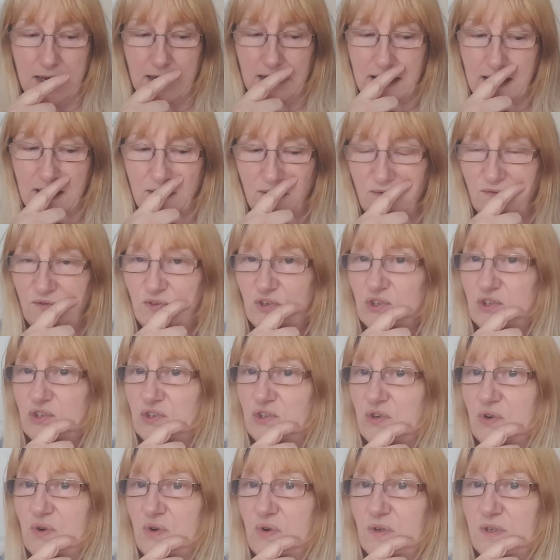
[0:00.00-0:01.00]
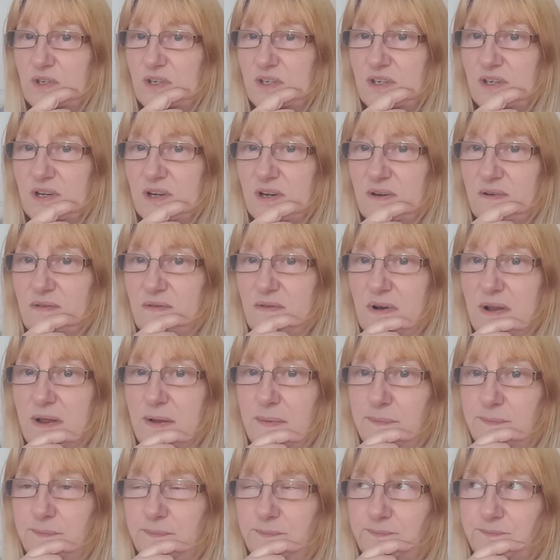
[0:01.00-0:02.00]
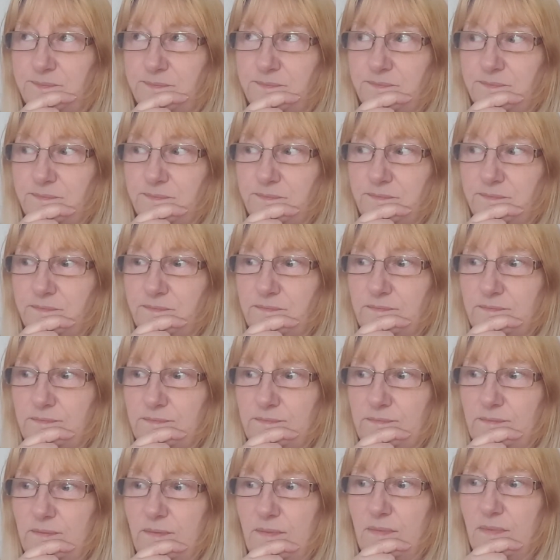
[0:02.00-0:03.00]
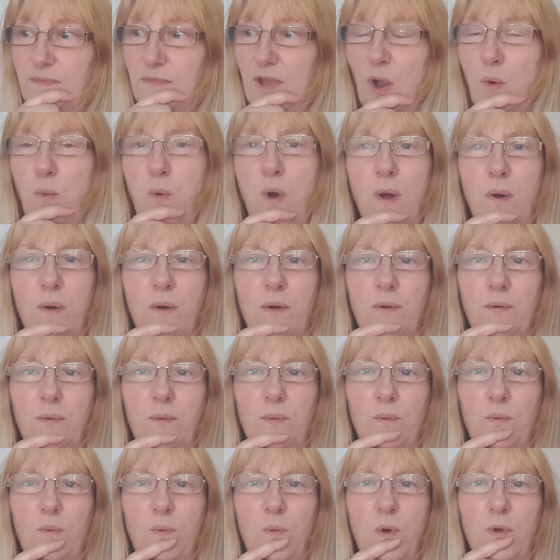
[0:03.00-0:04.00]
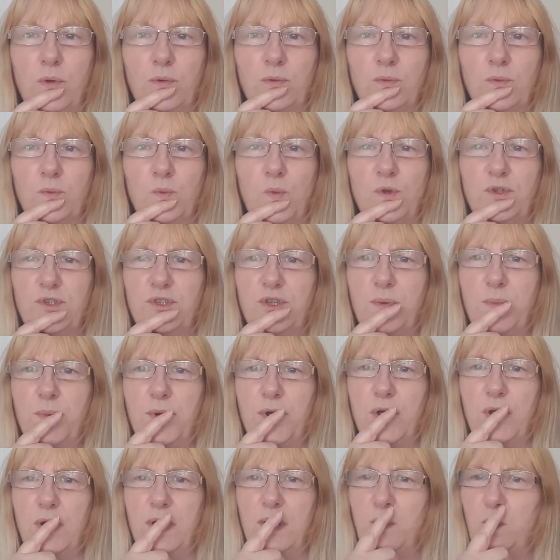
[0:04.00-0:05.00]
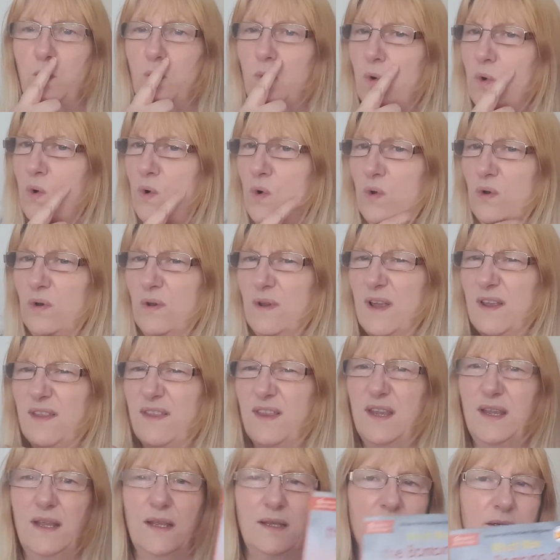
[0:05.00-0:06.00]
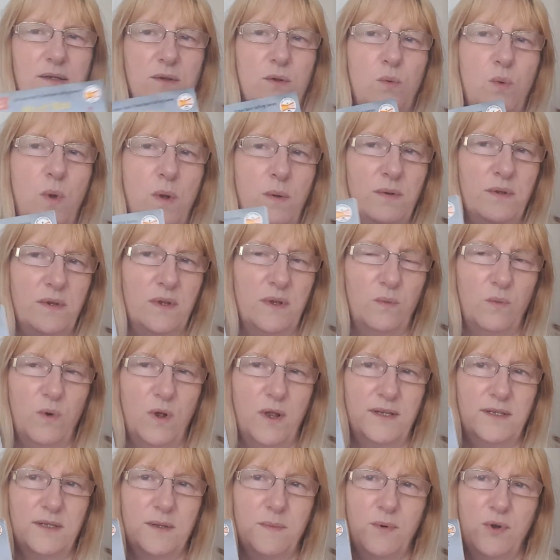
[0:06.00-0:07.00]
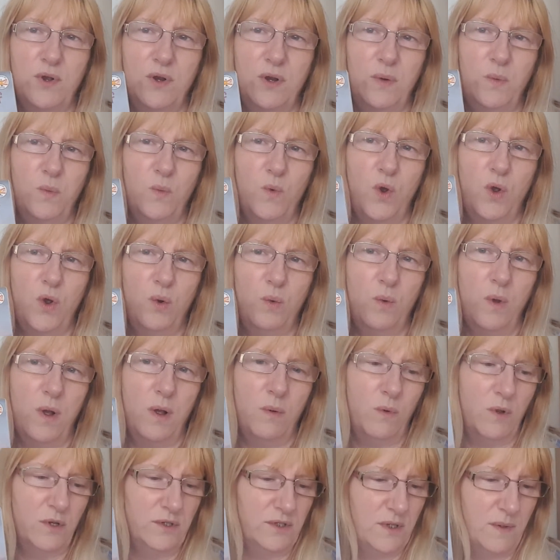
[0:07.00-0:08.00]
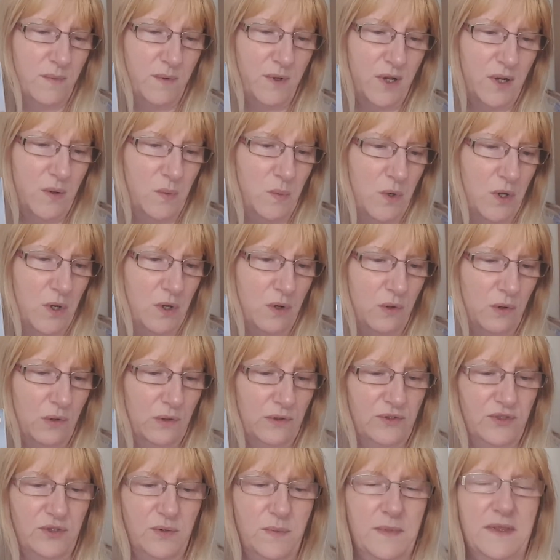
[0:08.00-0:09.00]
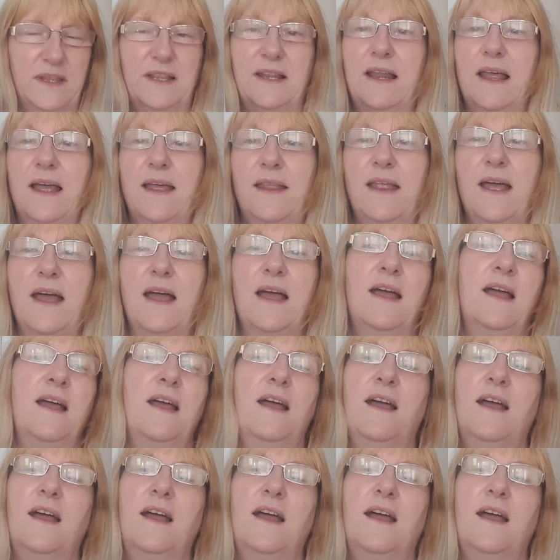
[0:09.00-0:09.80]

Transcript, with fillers: Now I've just ordered a, um, what what was the Berlin Wall? I think it's called what what is the Berlin Wall? What was the Berlin Wall? Something like that.